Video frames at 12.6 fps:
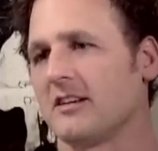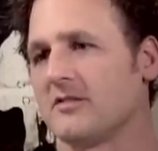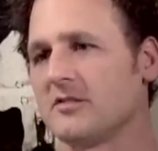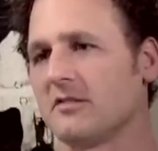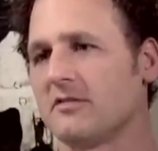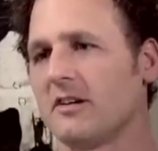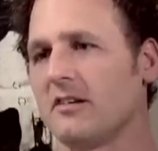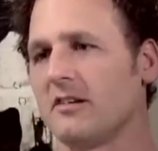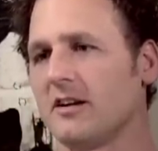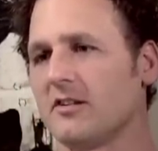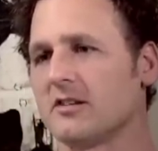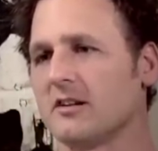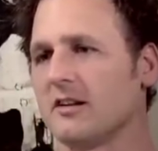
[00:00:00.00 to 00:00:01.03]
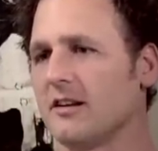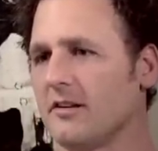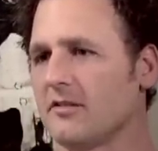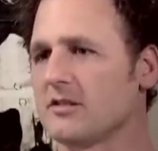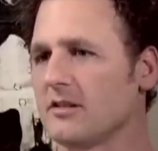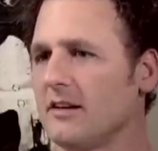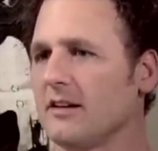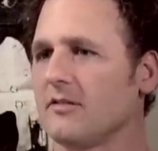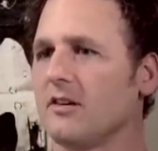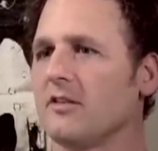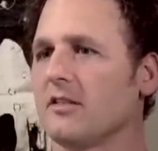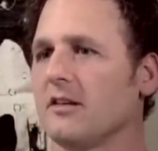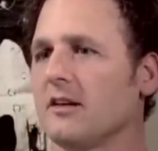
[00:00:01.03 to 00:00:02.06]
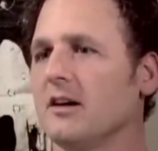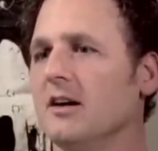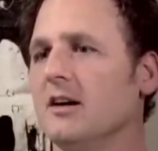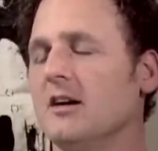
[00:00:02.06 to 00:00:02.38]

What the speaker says: gives you a foundation and understanding of everything.